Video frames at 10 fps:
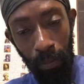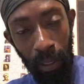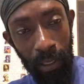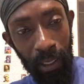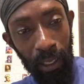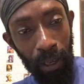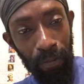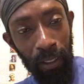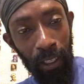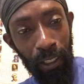Blessed
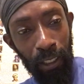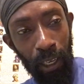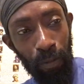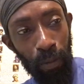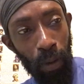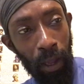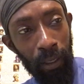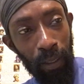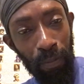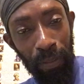love to each and every
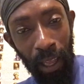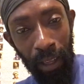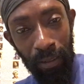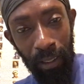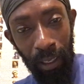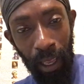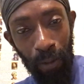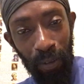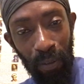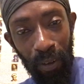one. Give thanks to the
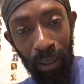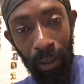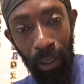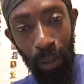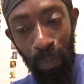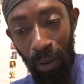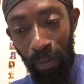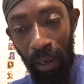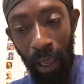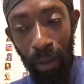life giver and the keeper
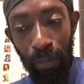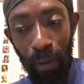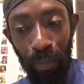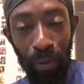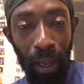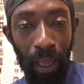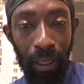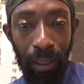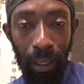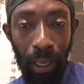of life, Emperor
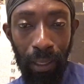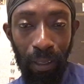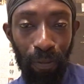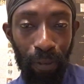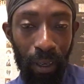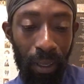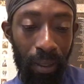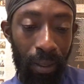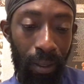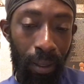Haile Selassie I.
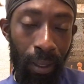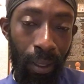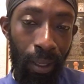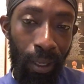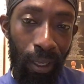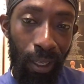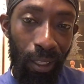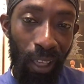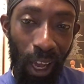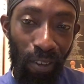
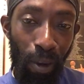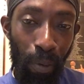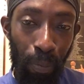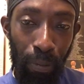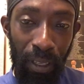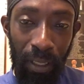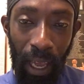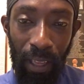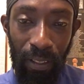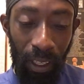The Honorable Priest
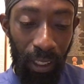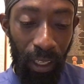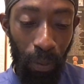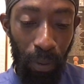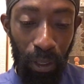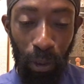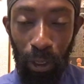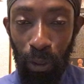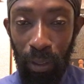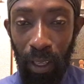Isaac here with you,
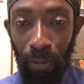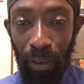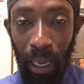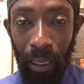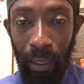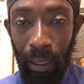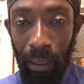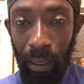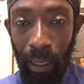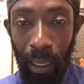and you're definitely
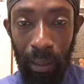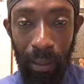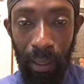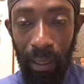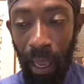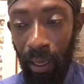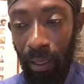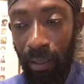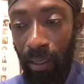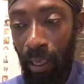in the nest, the
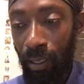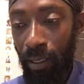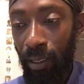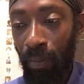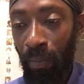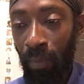tiger's nest.